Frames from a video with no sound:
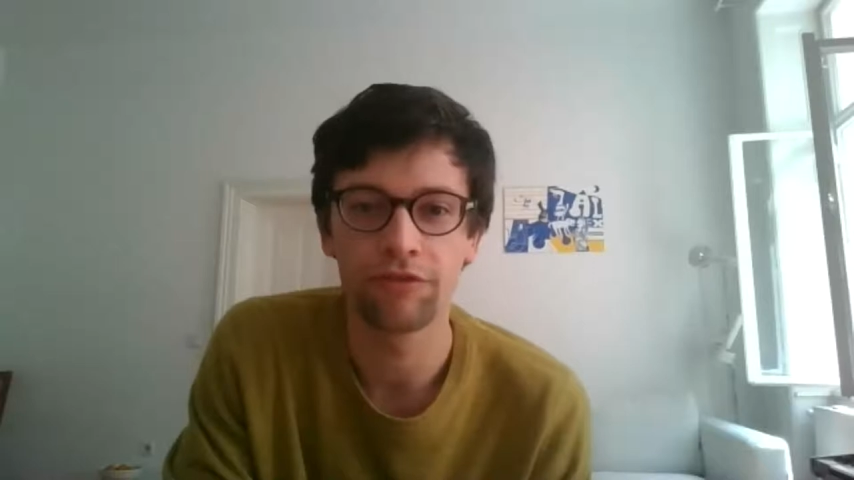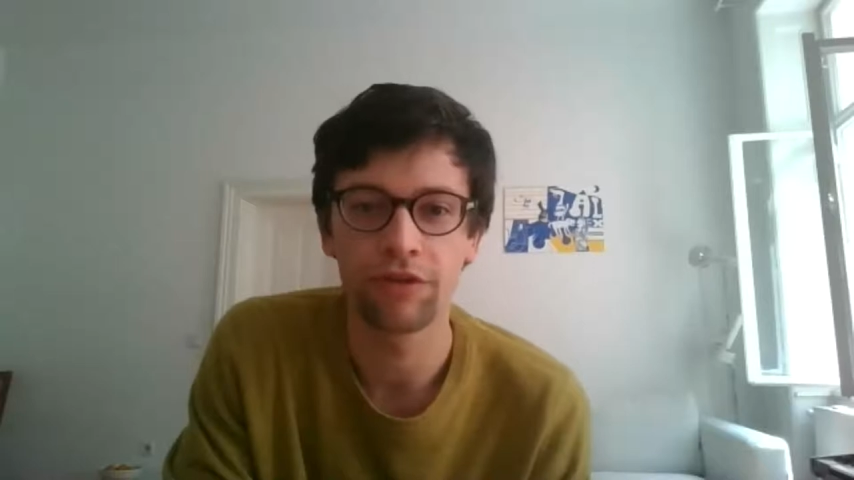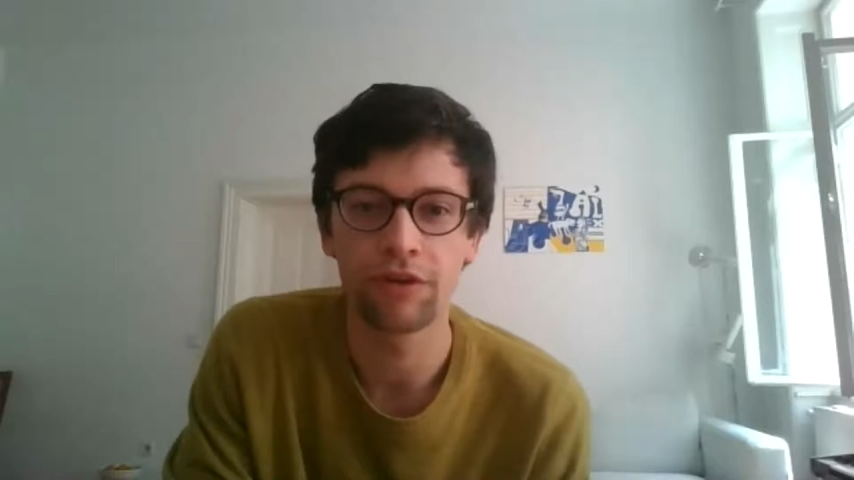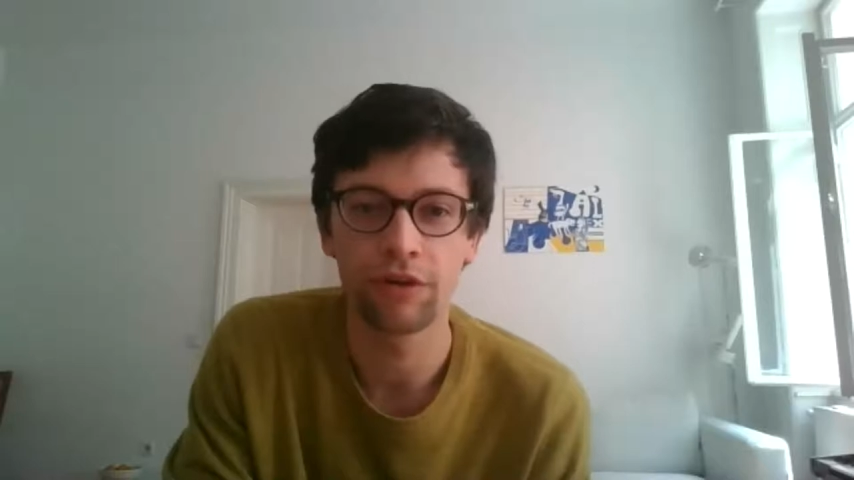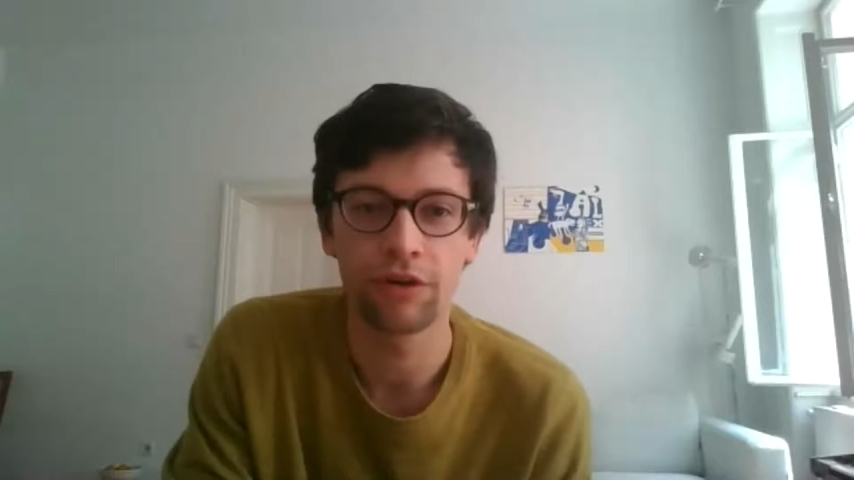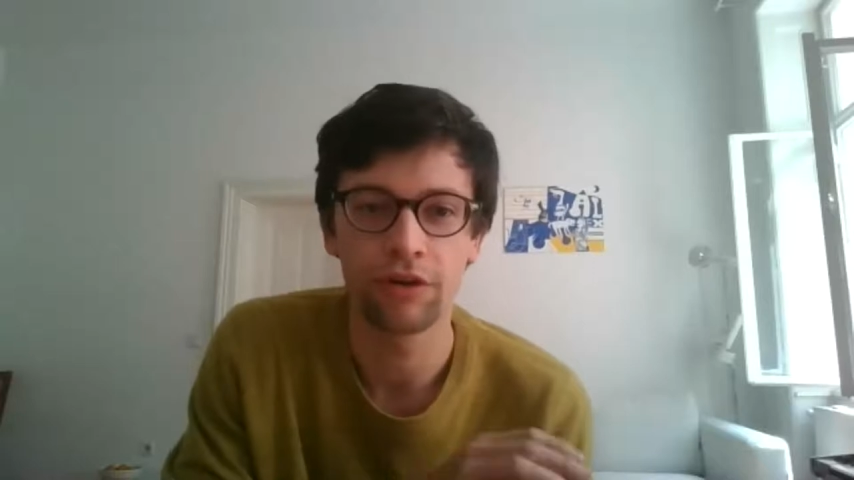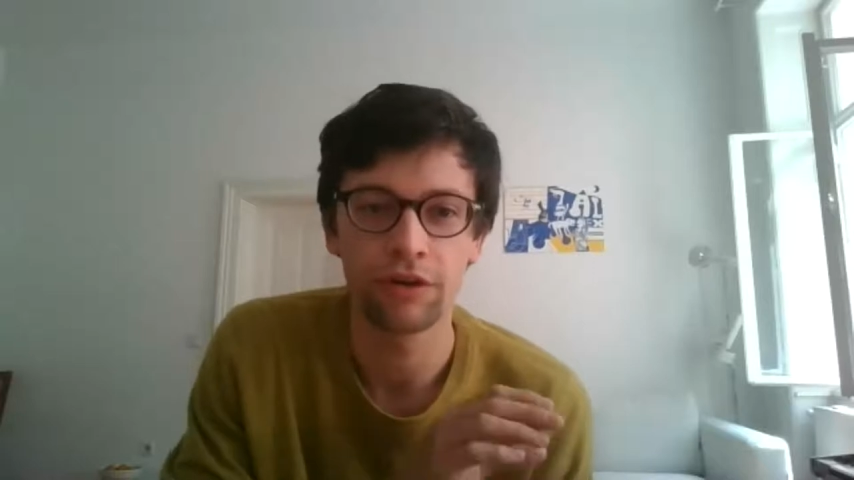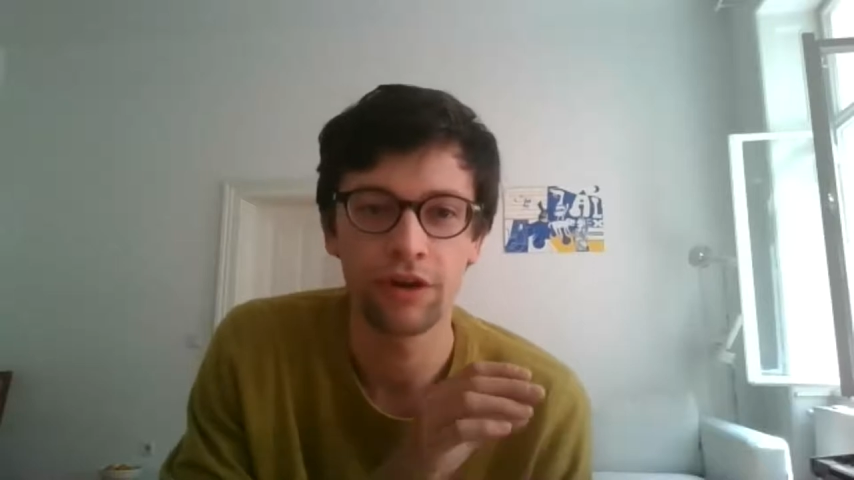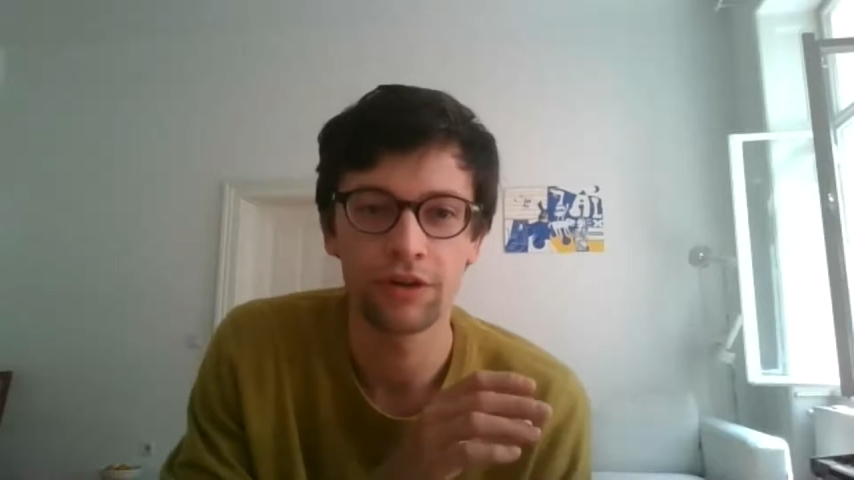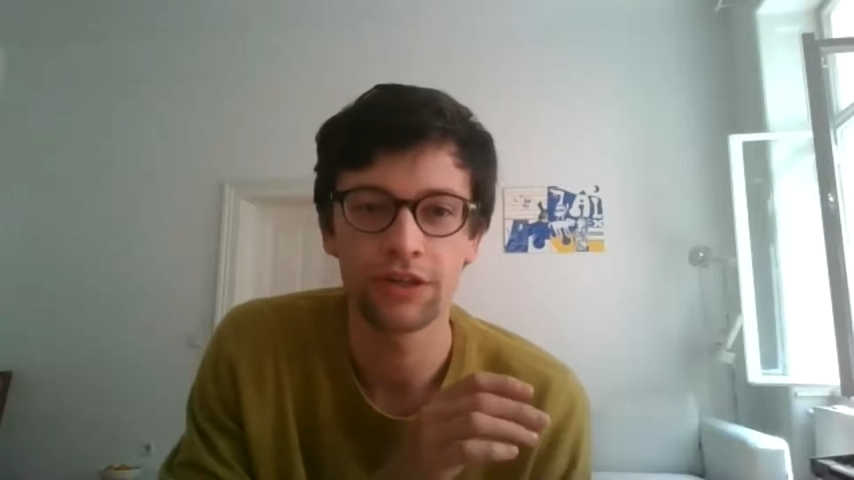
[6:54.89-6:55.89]
or
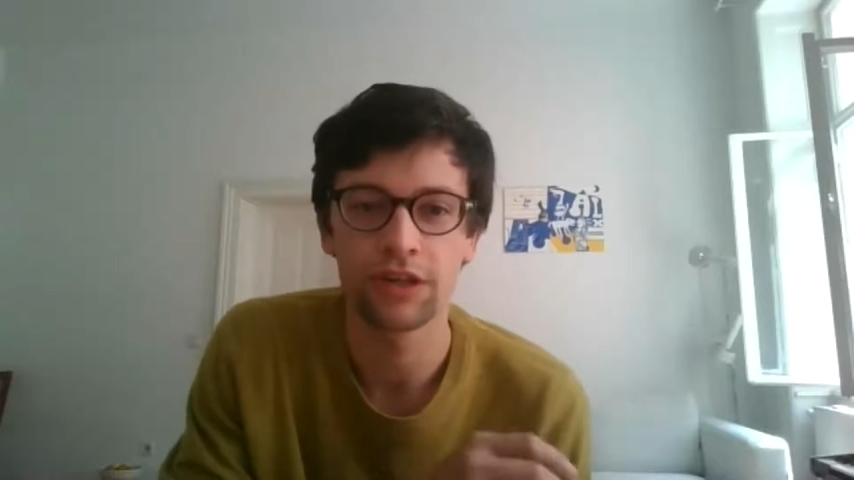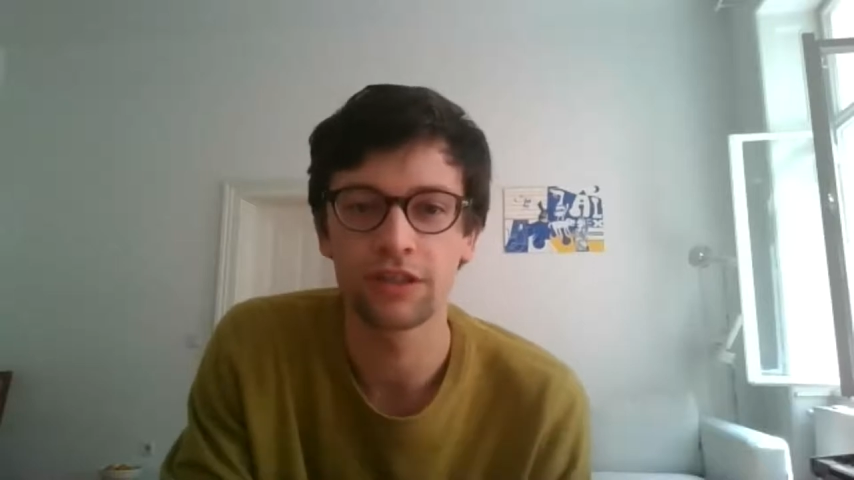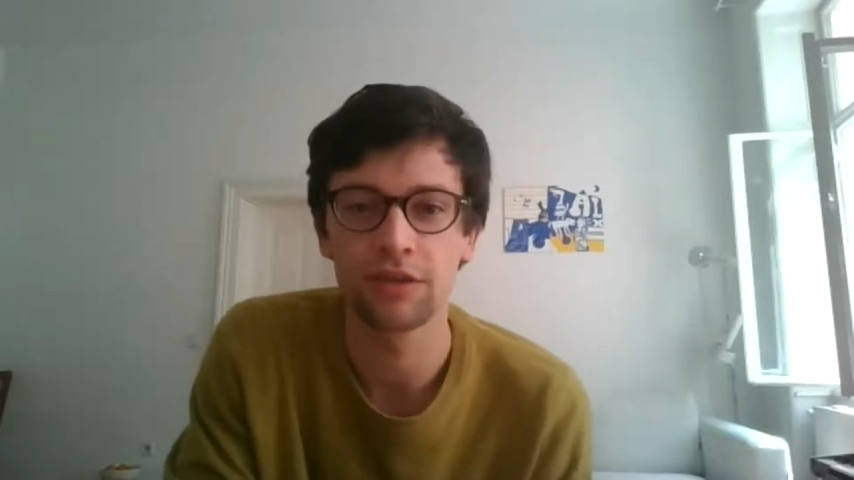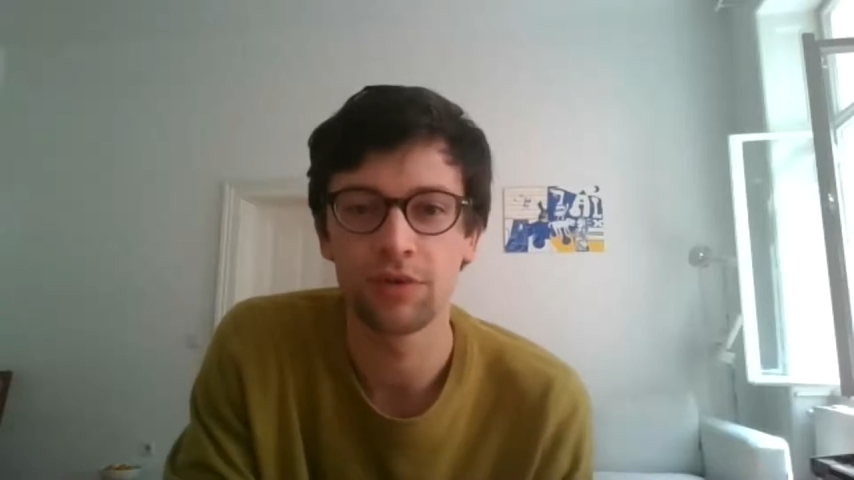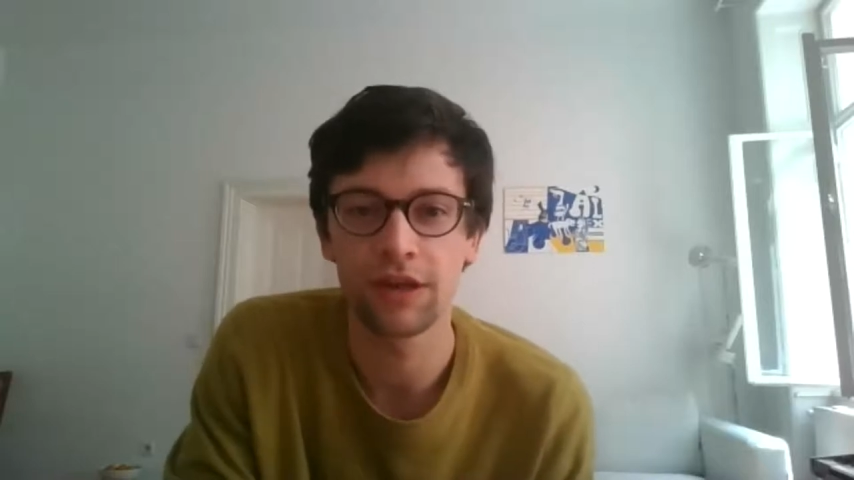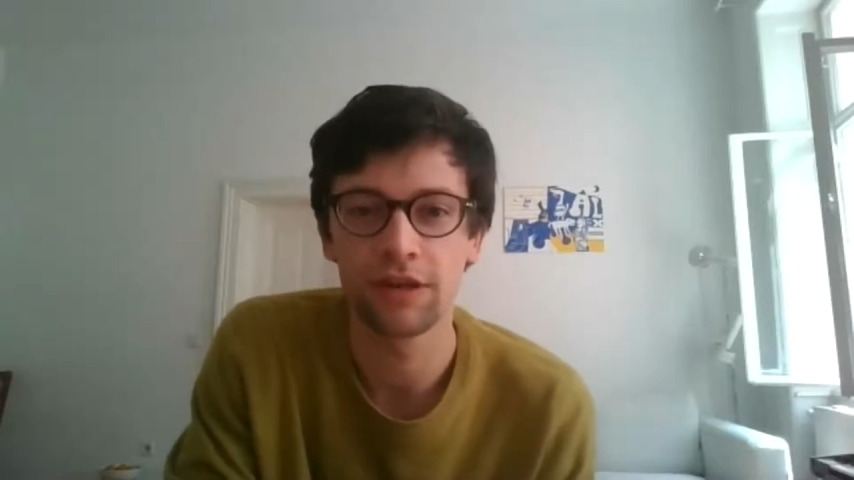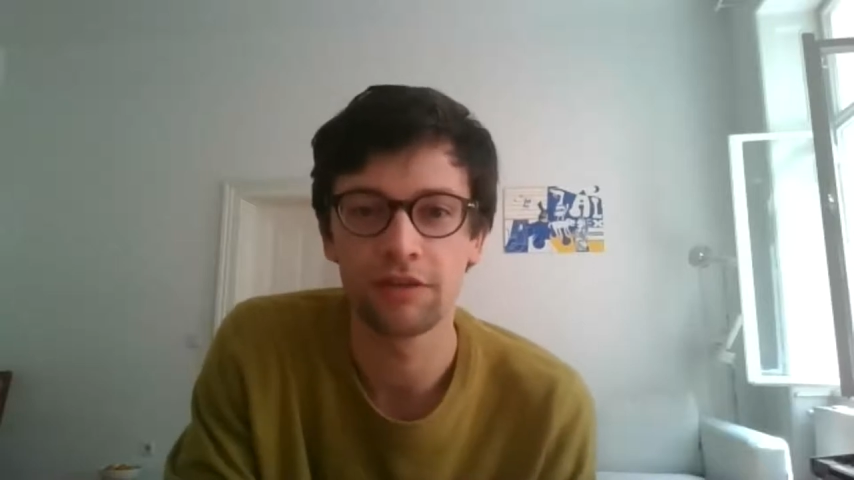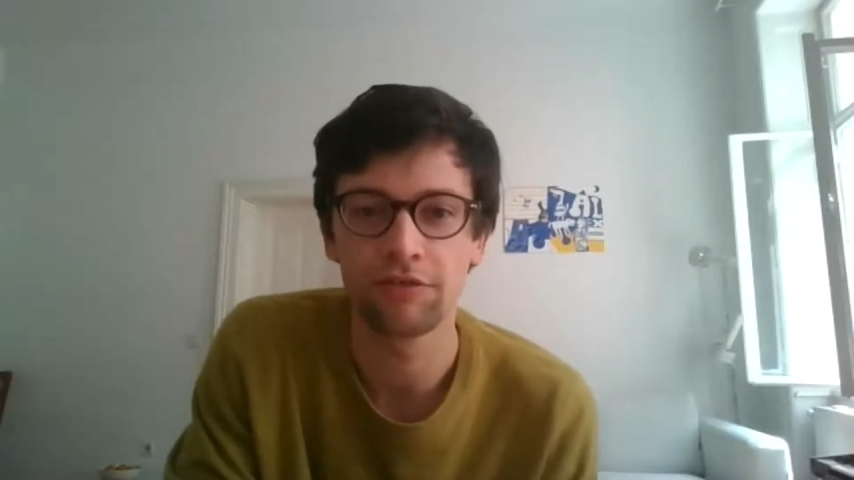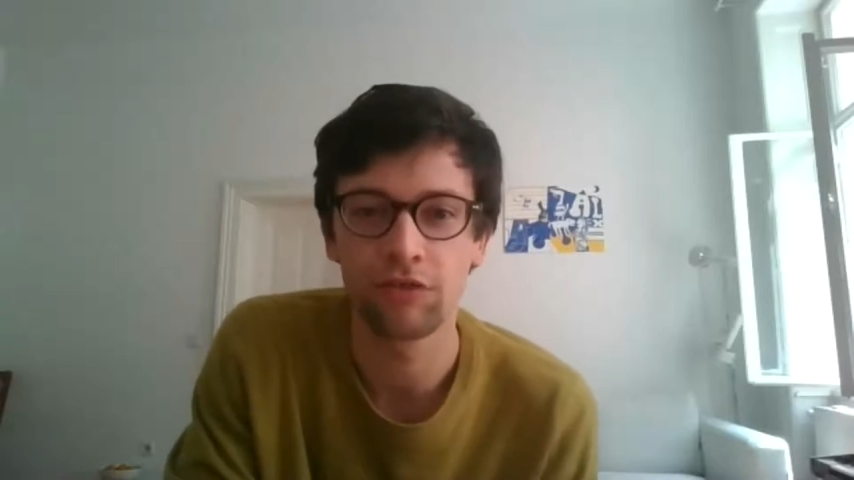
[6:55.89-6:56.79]
a context dependent